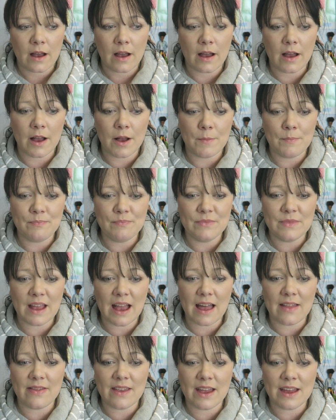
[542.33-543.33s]
Um,
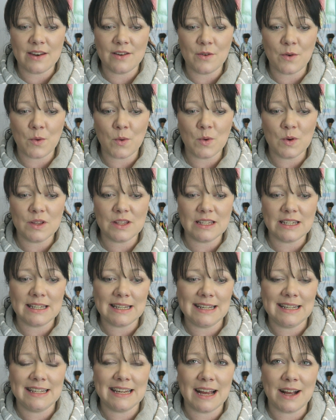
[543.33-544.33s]
and then all of the
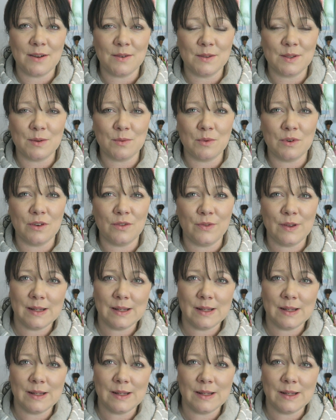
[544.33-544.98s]
details that would have